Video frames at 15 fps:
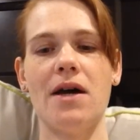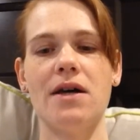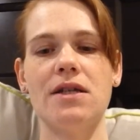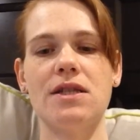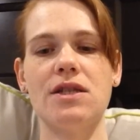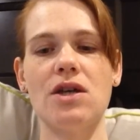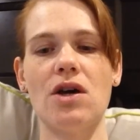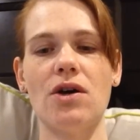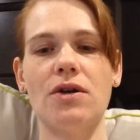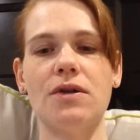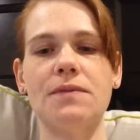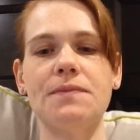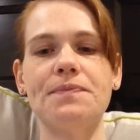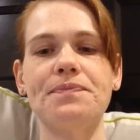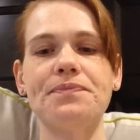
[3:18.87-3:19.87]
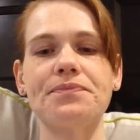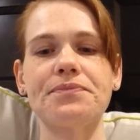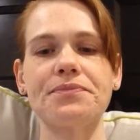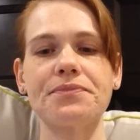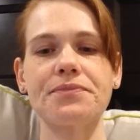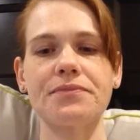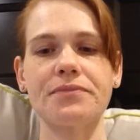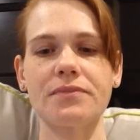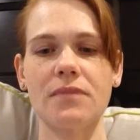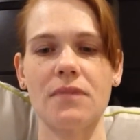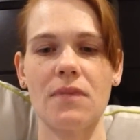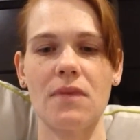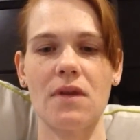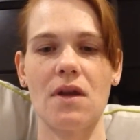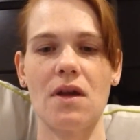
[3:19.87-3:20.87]
So
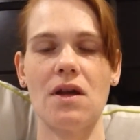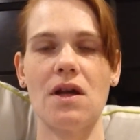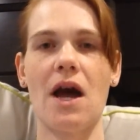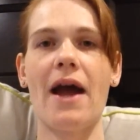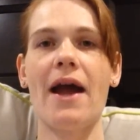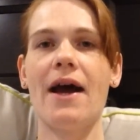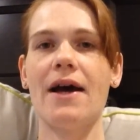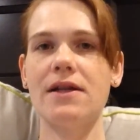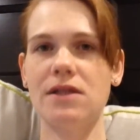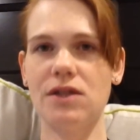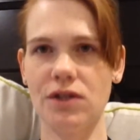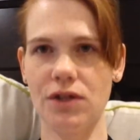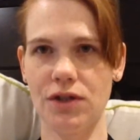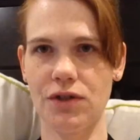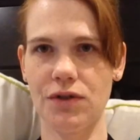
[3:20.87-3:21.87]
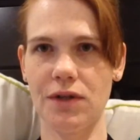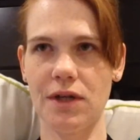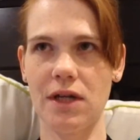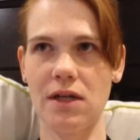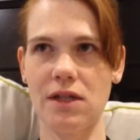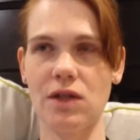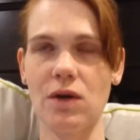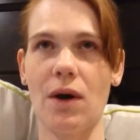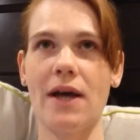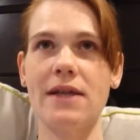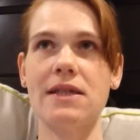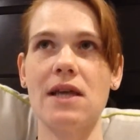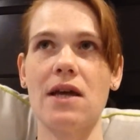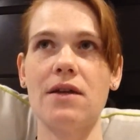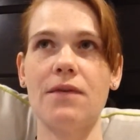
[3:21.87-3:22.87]
I had surgery. So I
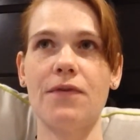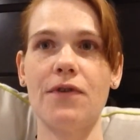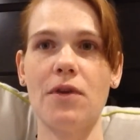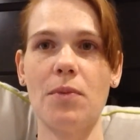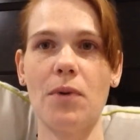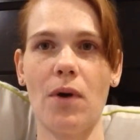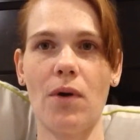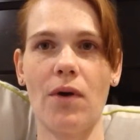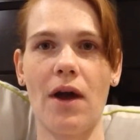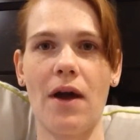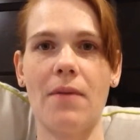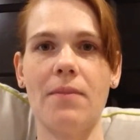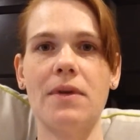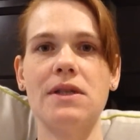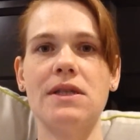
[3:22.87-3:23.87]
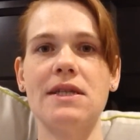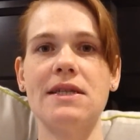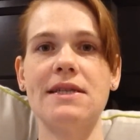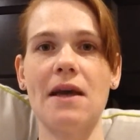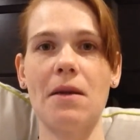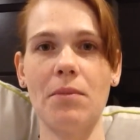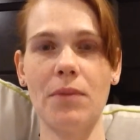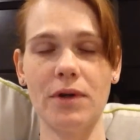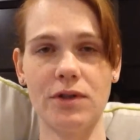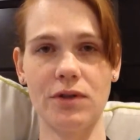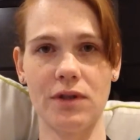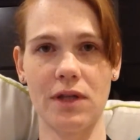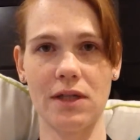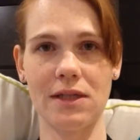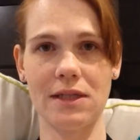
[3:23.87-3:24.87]
signed up for the program December
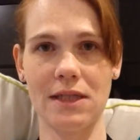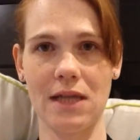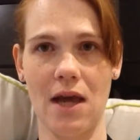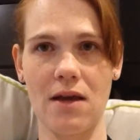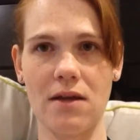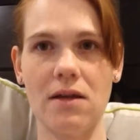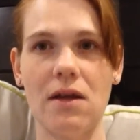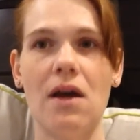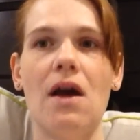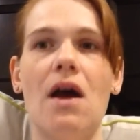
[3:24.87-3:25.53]
2010.